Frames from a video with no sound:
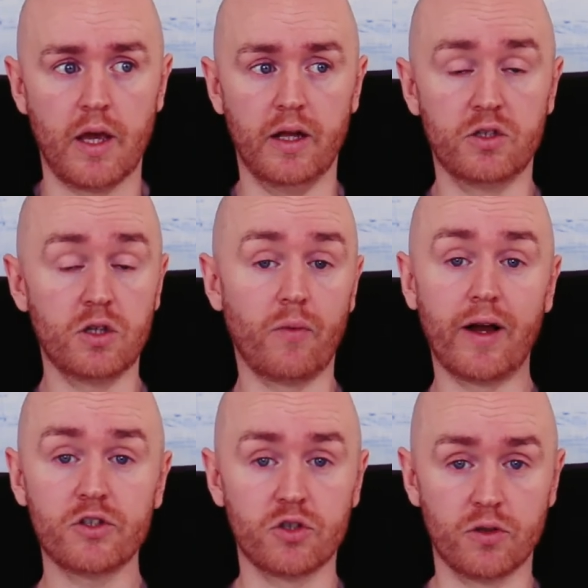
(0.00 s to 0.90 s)
It's not
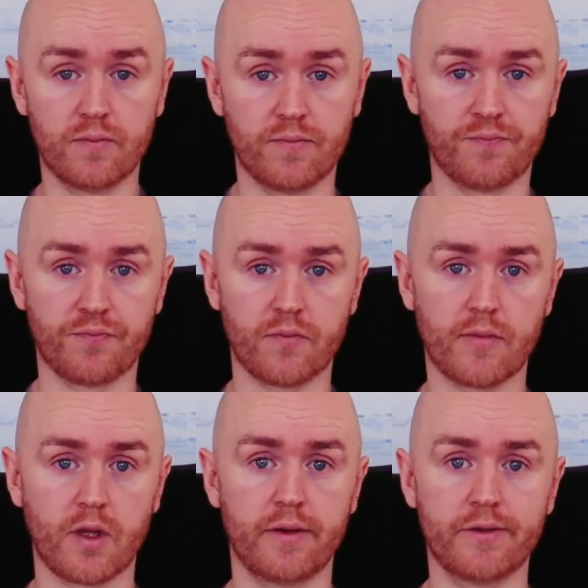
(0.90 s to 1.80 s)
rational.
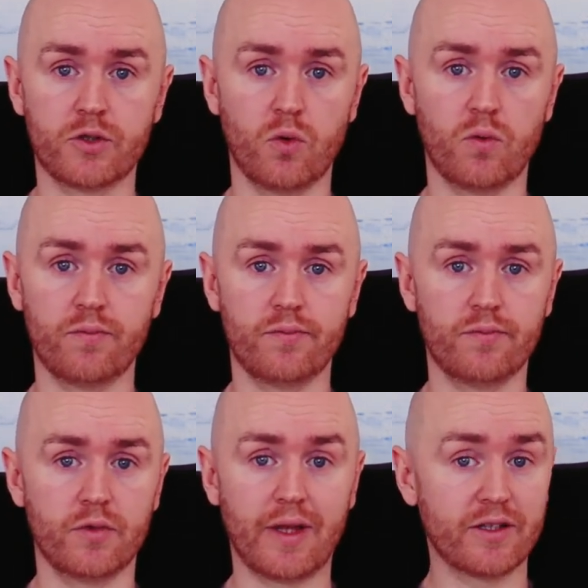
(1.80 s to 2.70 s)
So
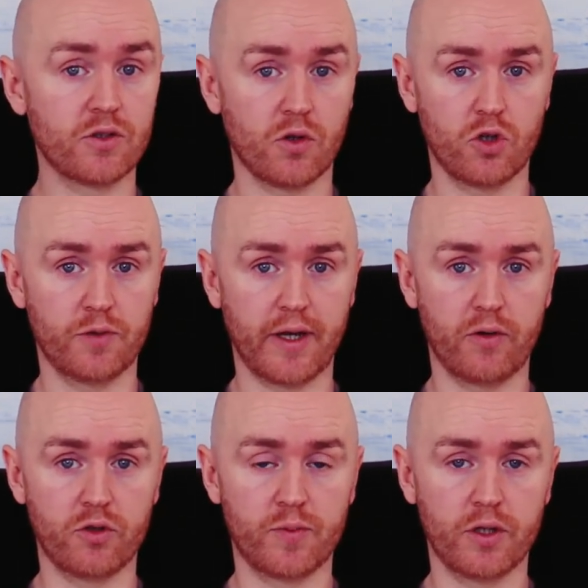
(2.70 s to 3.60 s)
that's not going to be how
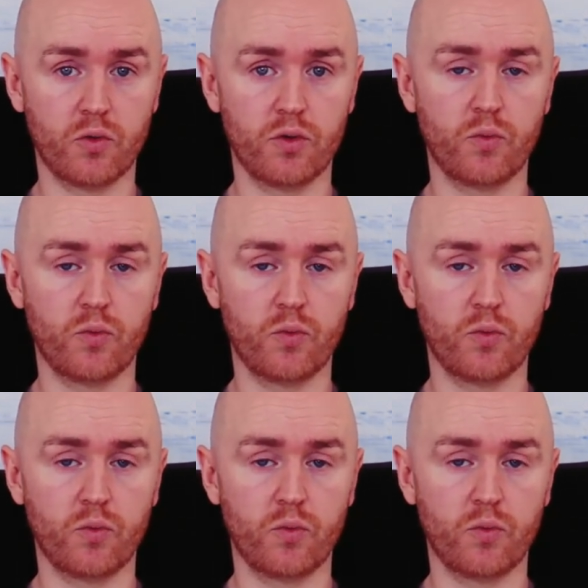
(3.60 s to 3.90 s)
you speak to it.